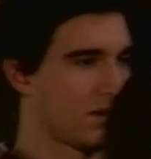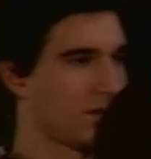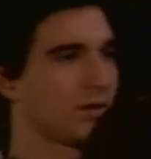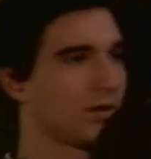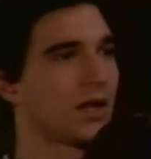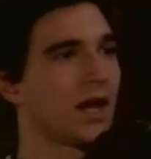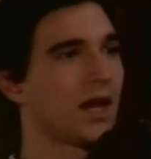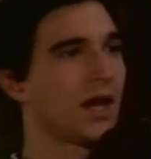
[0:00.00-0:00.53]
Well,
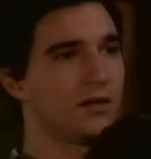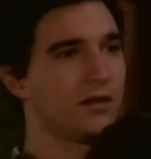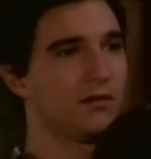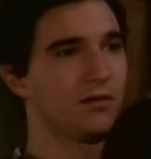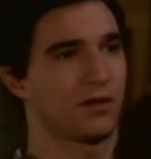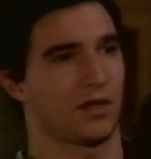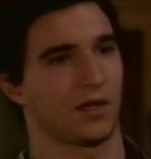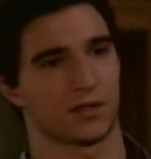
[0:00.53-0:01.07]
I'm glad
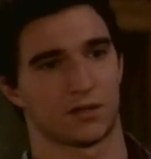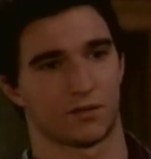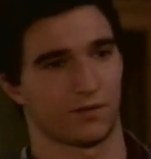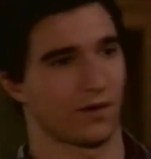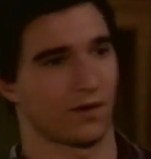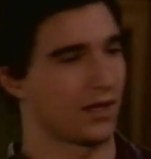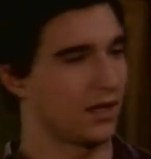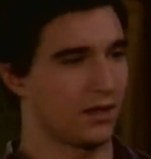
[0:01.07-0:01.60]
you think it's
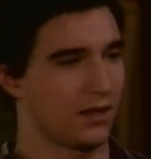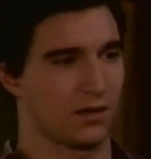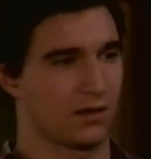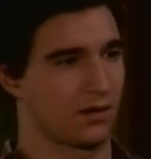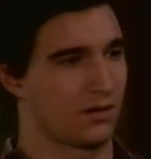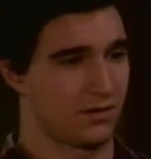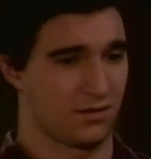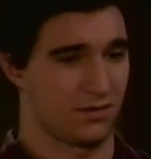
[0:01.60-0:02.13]
funny.
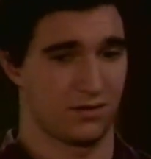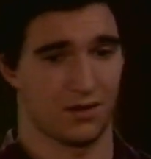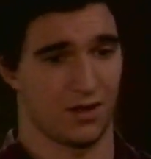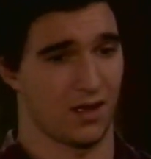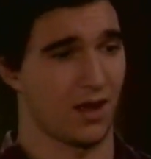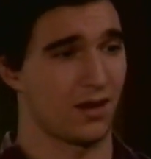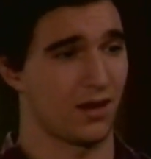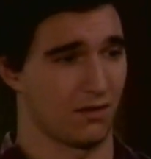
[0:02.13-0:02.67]

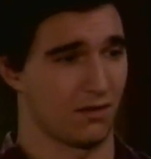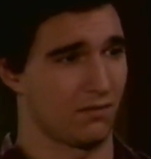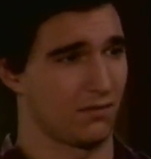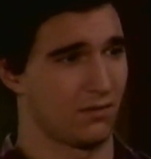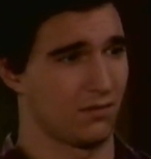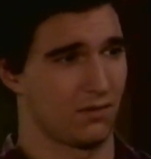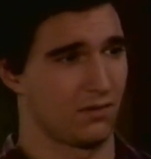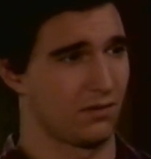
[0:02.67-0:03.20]
I don't.